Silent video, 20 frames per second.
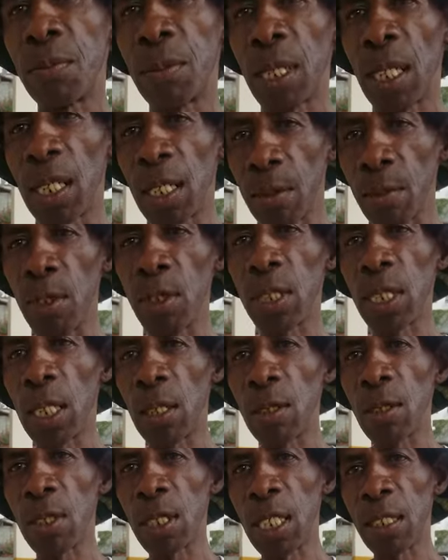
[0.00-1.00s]
I leave Blues, I
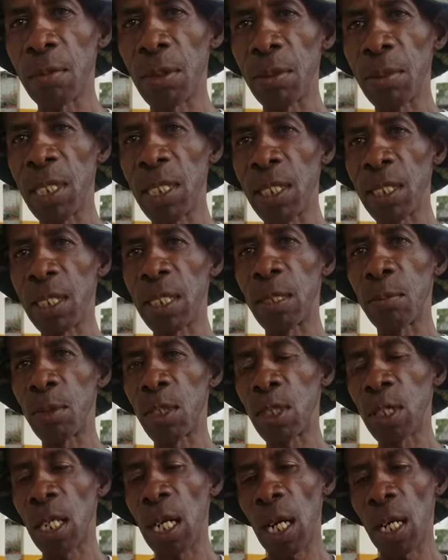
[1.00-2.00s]
go to Canberra because
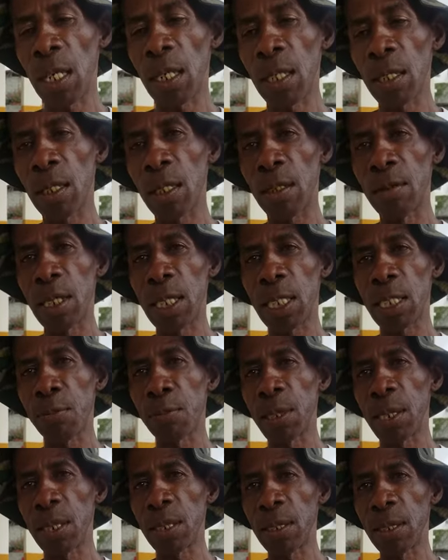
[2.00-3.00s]
Canberra rock our
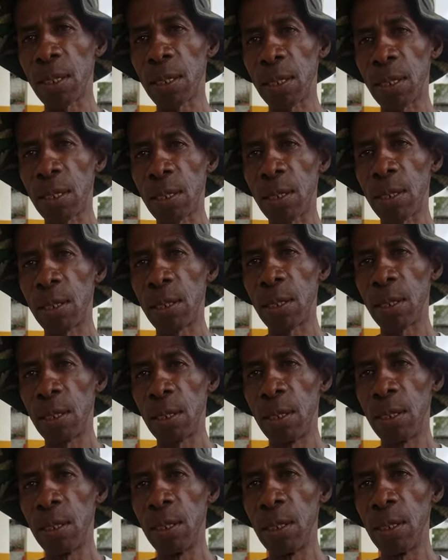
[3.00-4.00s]
people. Okay.
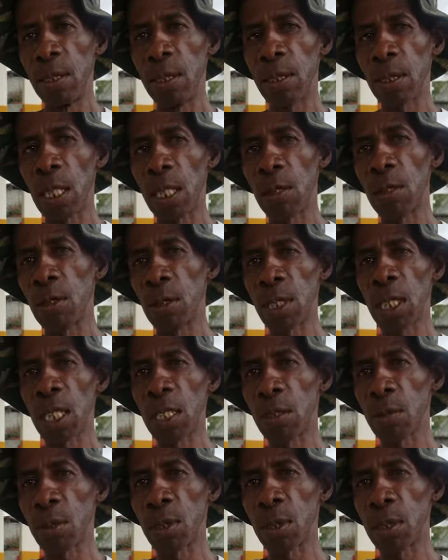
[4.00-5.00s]
So I go to
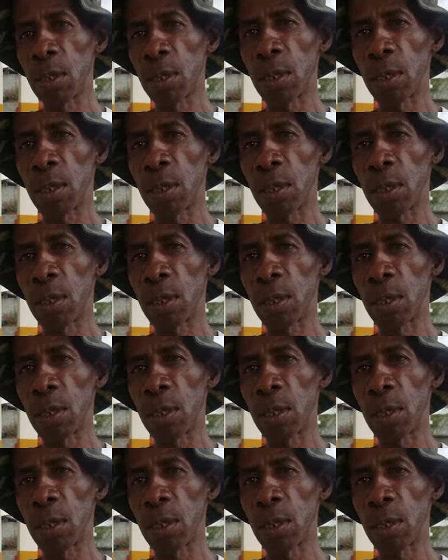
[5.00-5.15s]
Canberra.